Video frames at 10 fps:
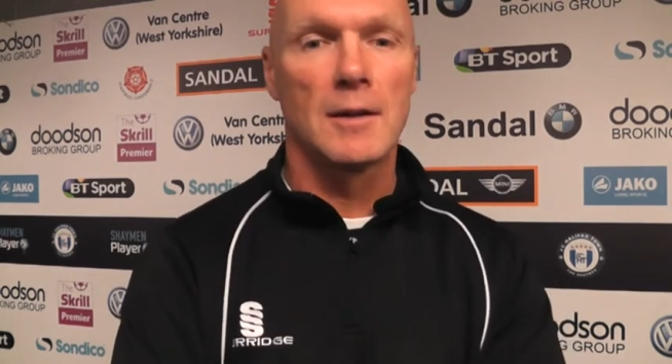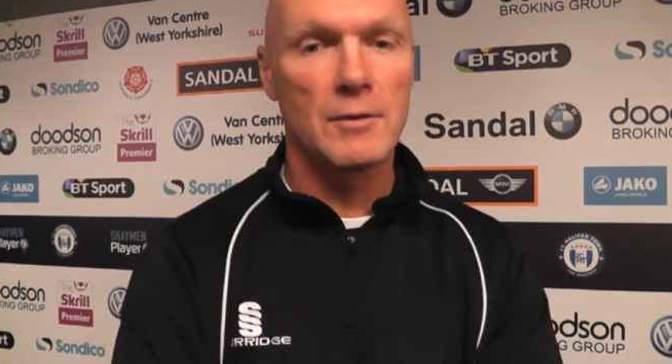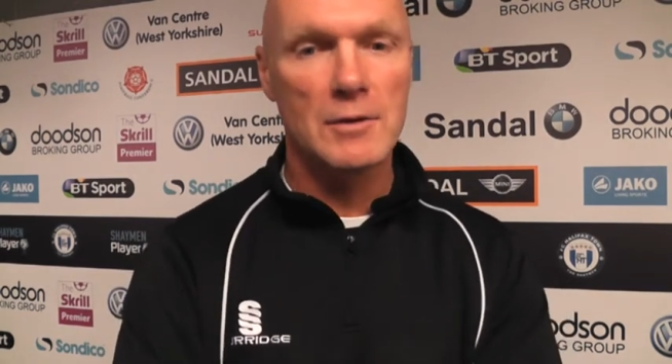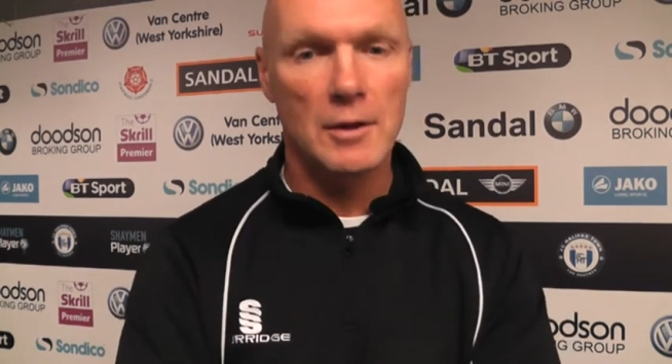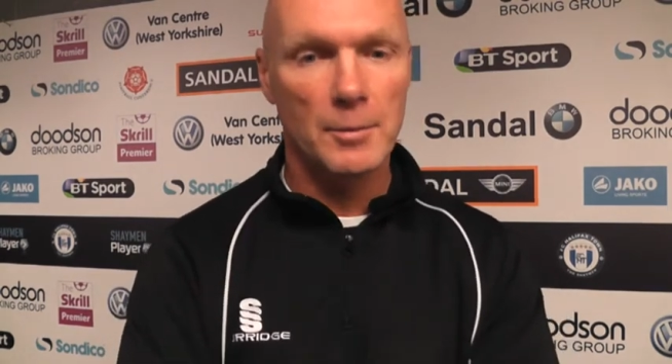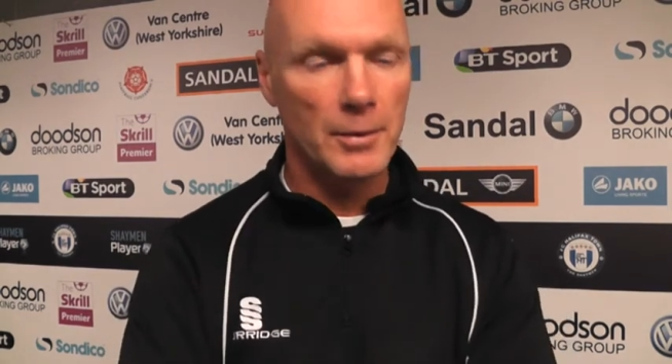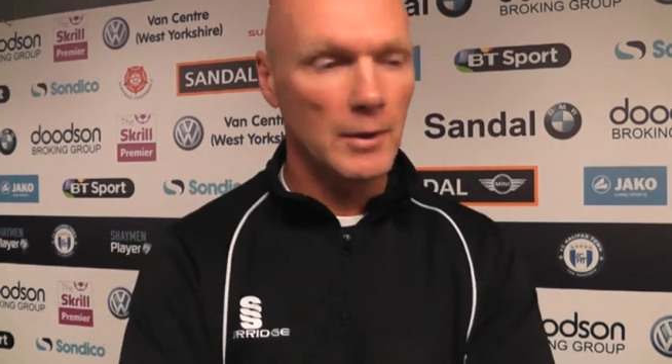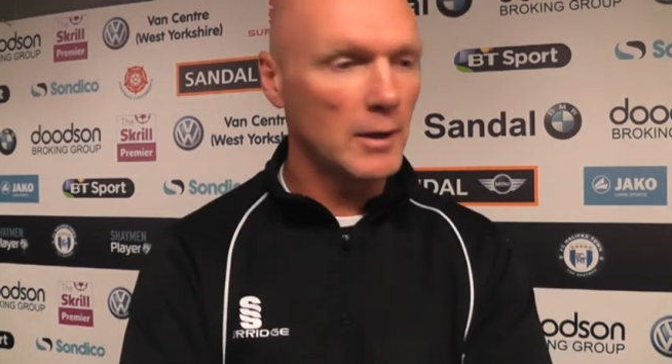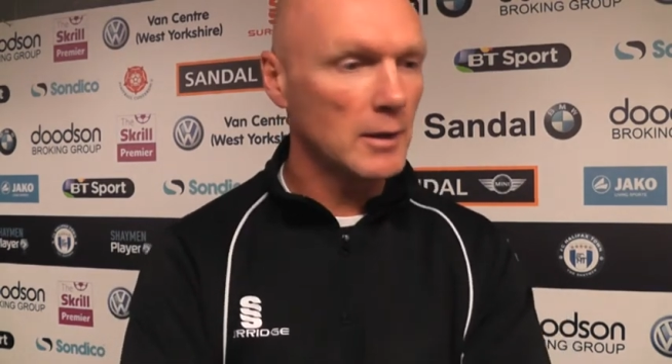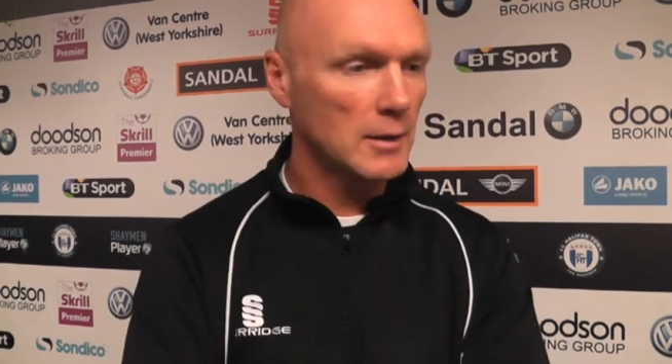if he's going to
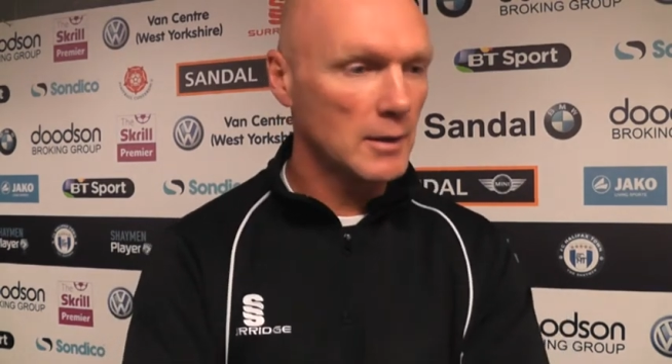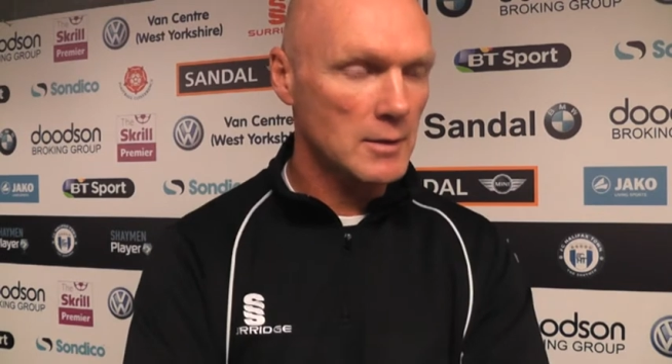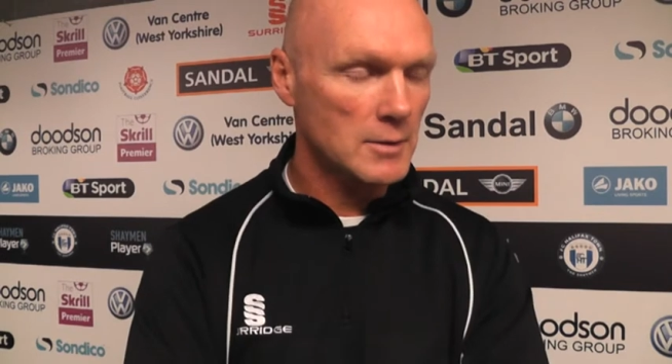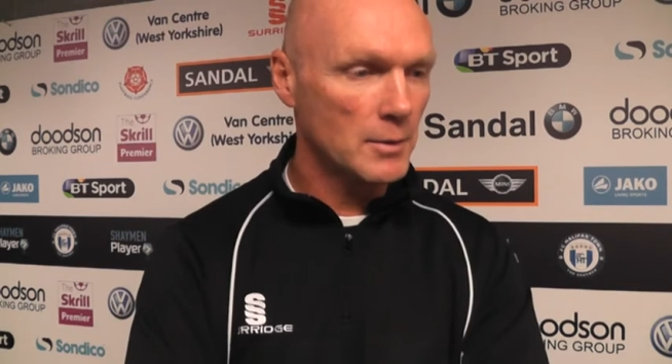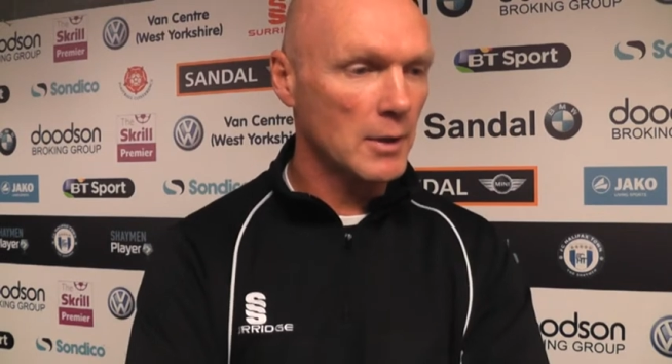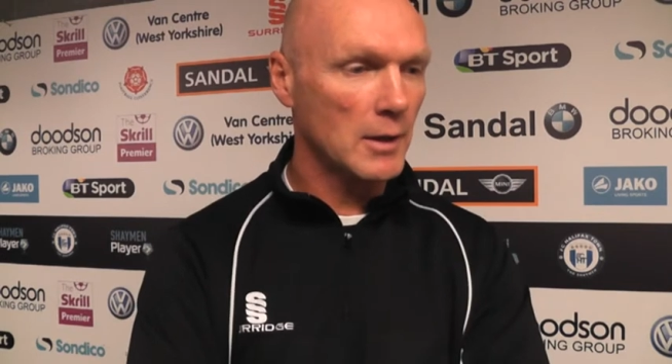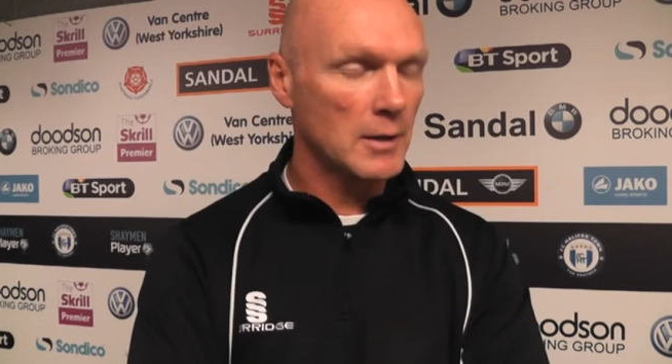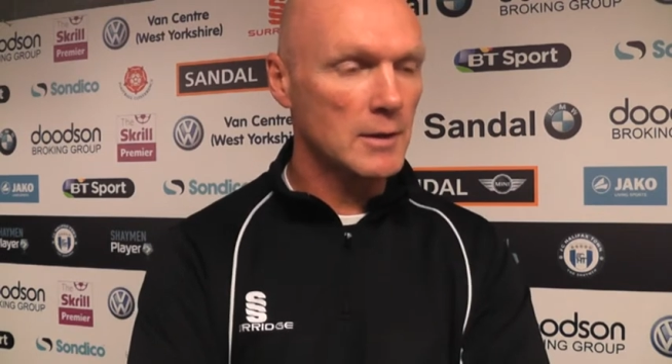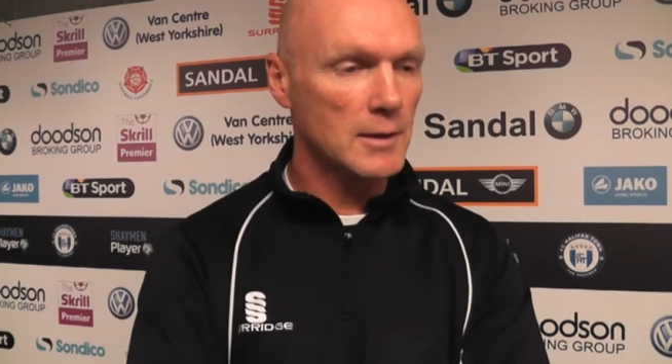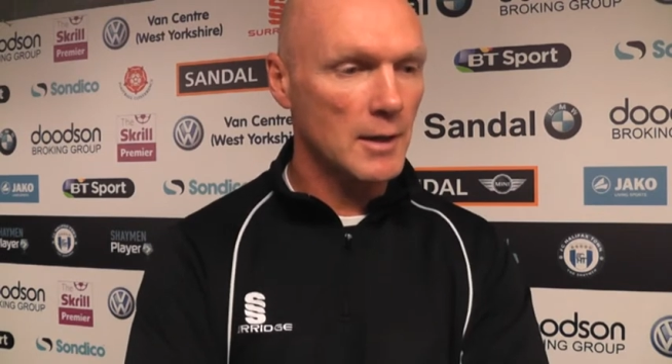play, he has to work
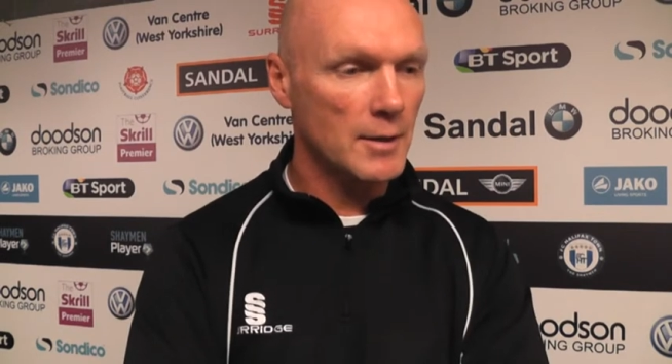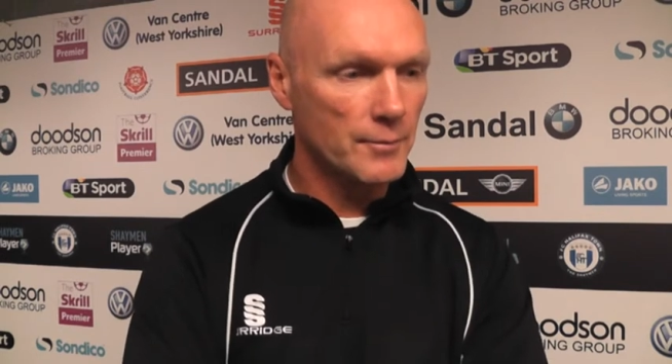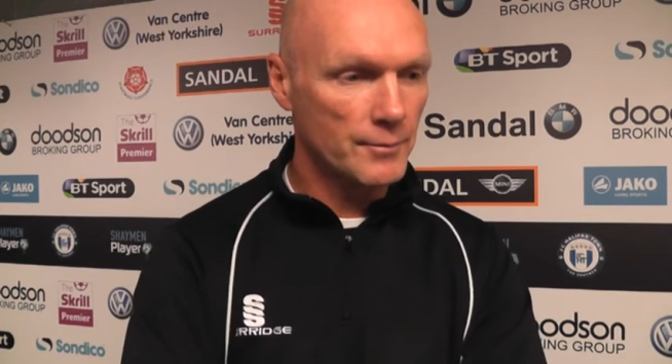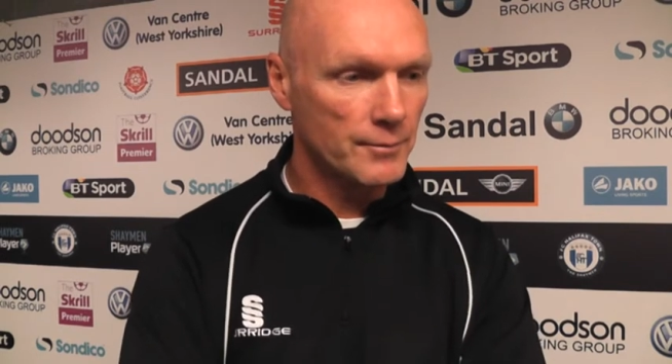like he did tonight.